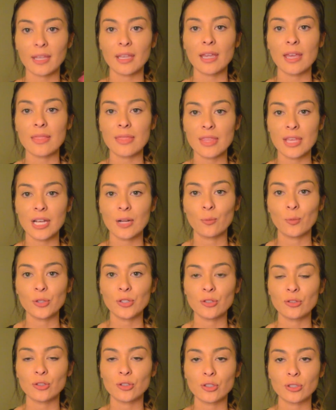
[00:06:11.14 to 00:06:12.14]
And then I want
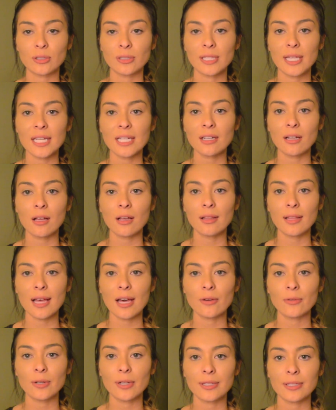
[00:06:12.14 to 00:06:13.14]
you to let it all
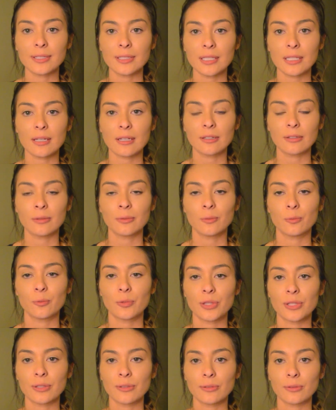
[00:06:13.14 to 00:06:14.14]
out on the tea kettle
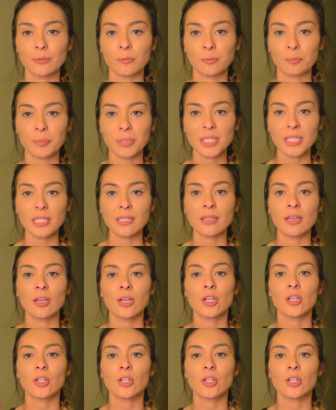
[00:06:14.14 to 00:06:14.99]
with a big